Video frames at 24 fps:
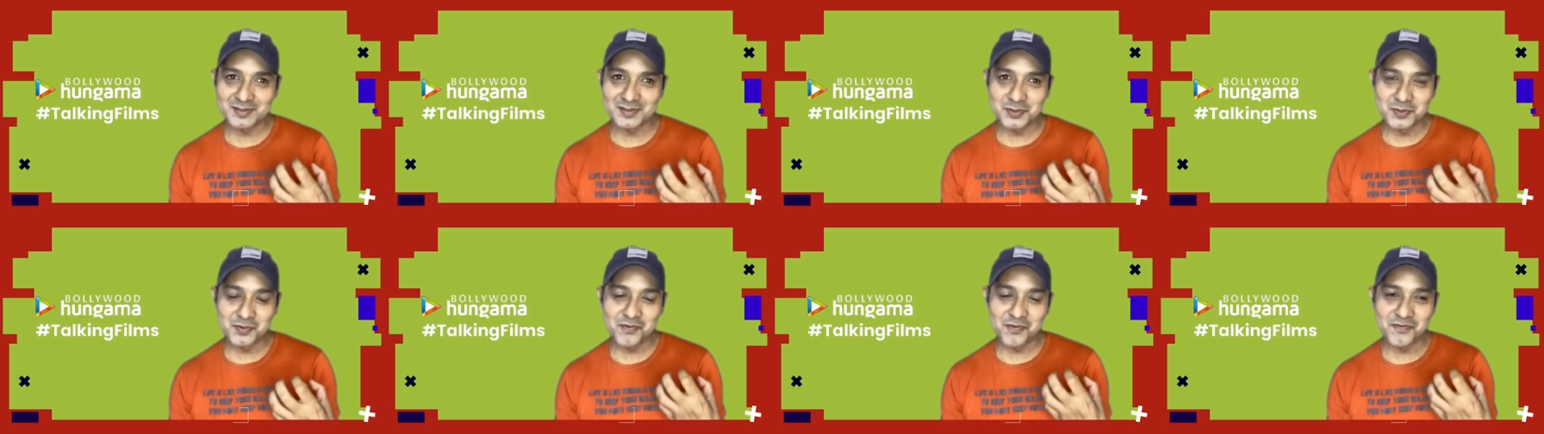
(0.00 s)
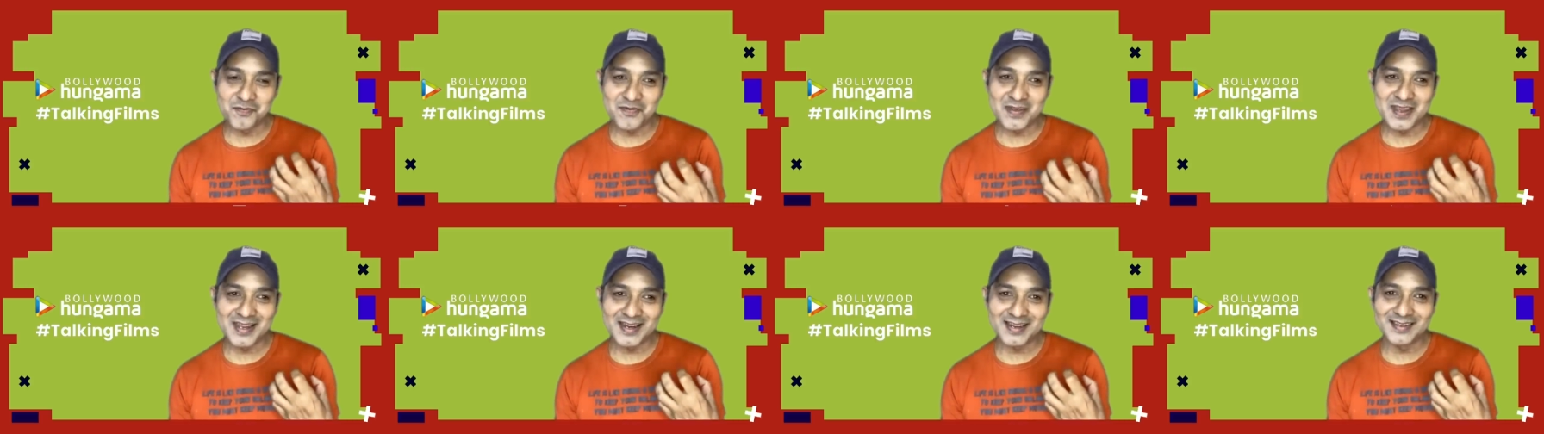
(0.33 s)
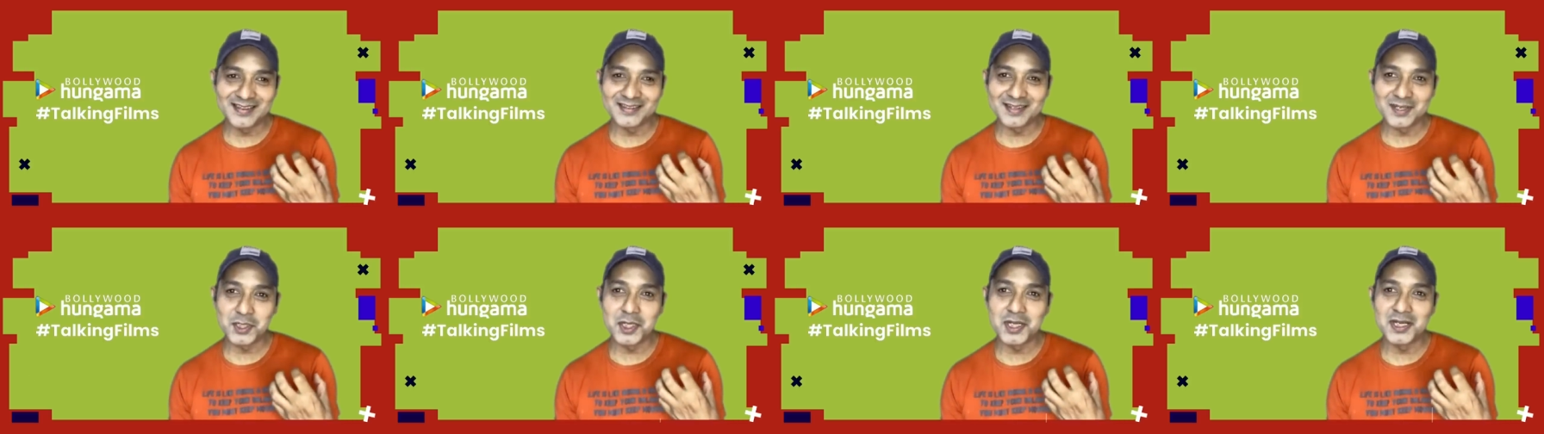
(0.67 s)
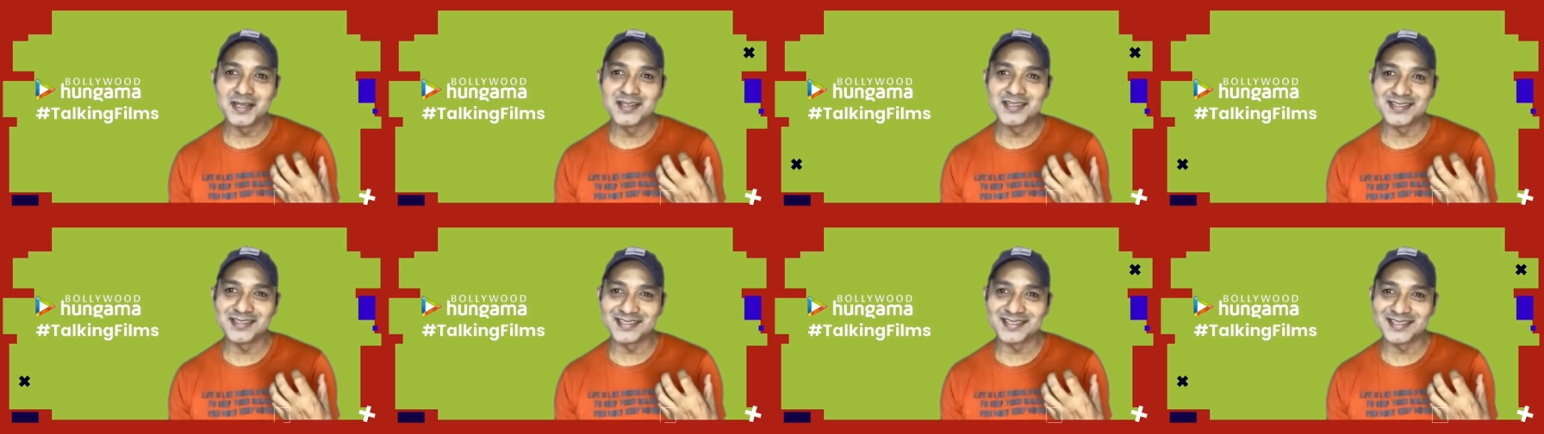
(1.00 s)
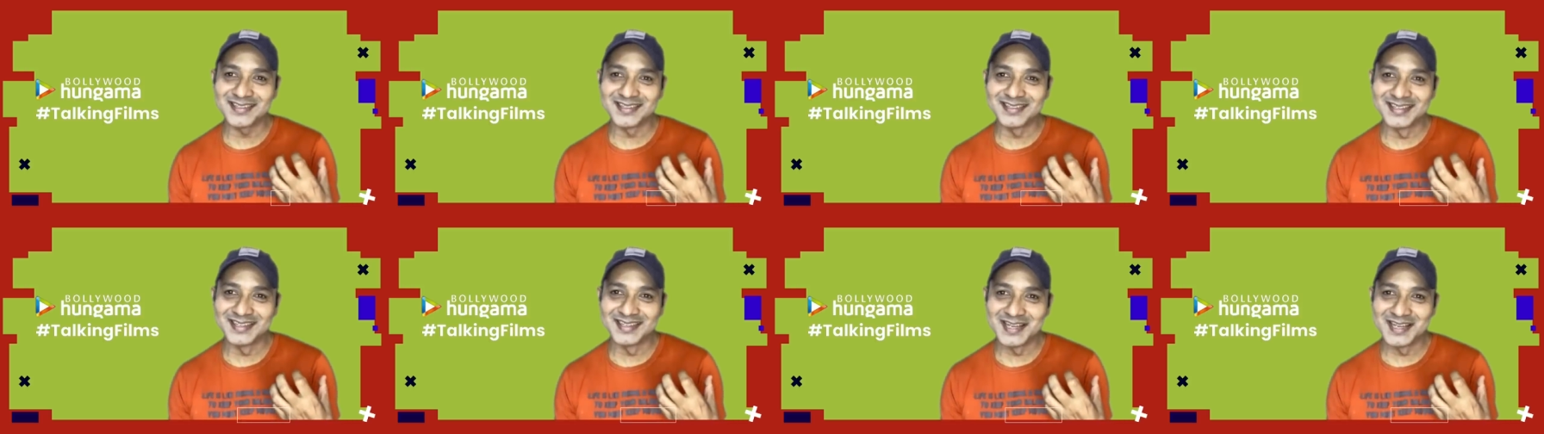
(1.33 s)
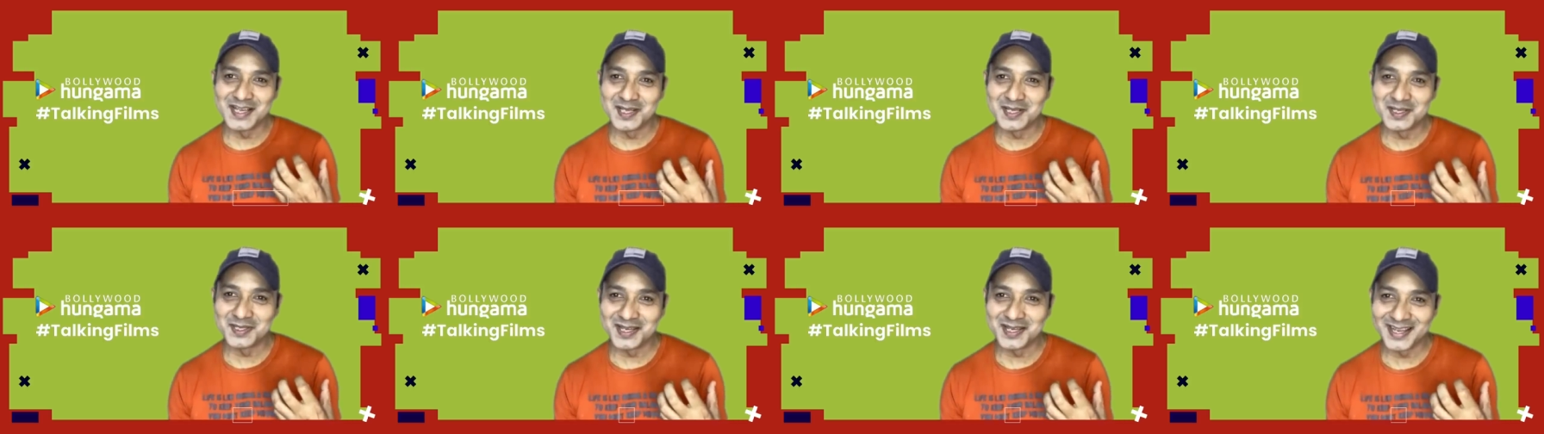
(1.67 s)
you feel the tears
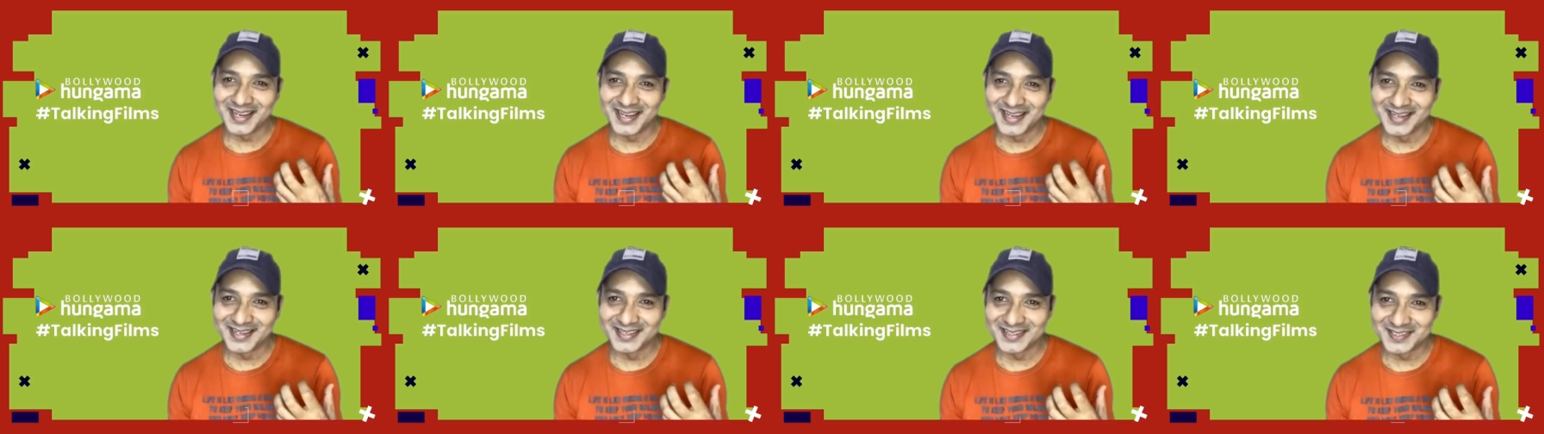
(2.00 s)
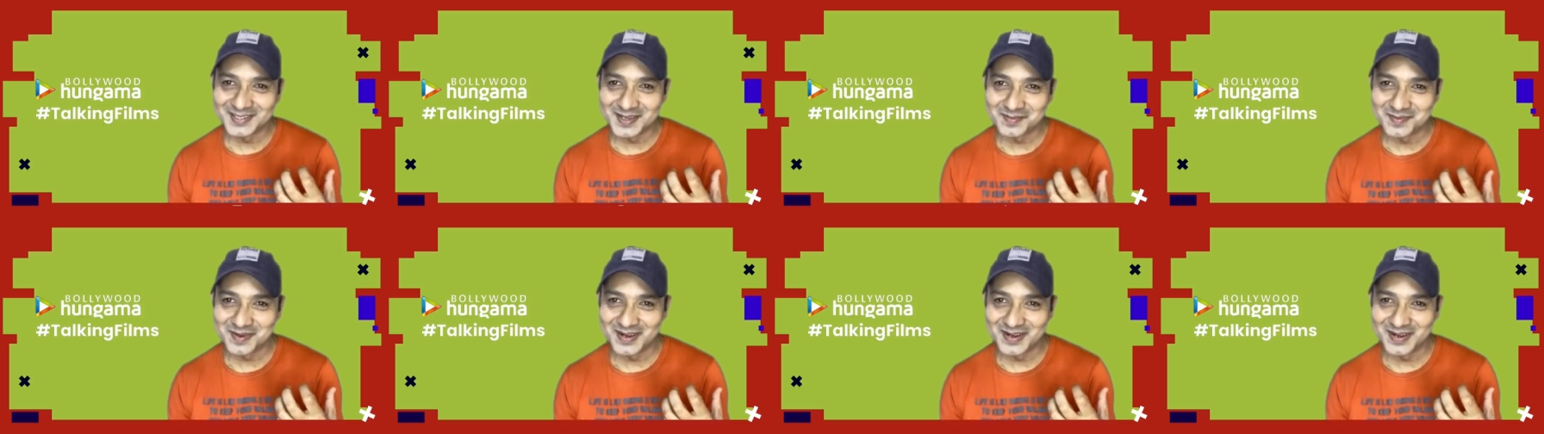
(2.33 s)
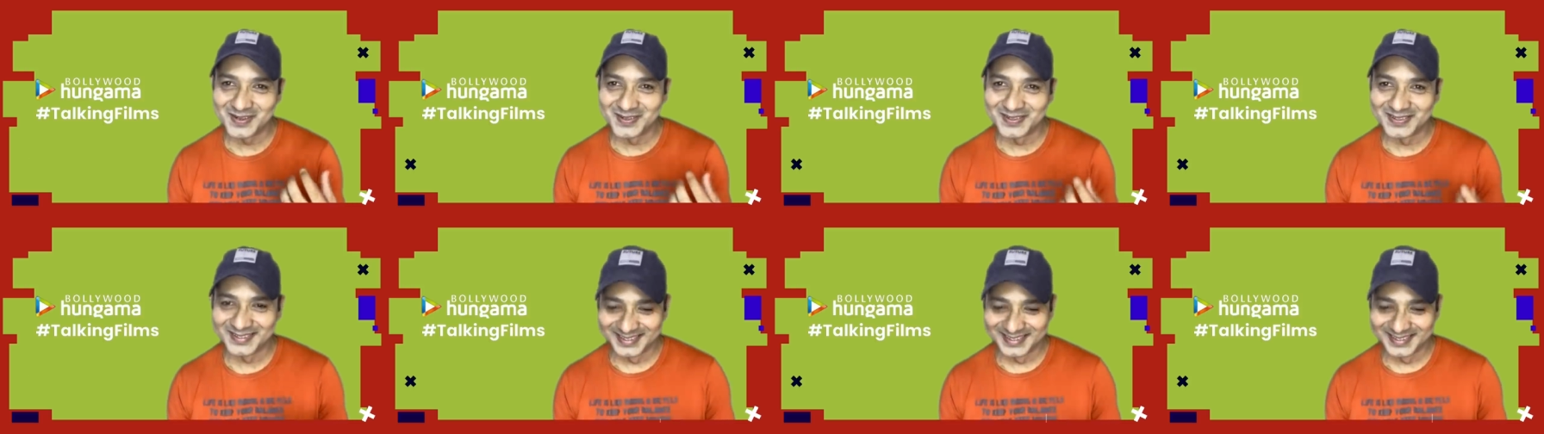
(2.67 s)
in the air somehow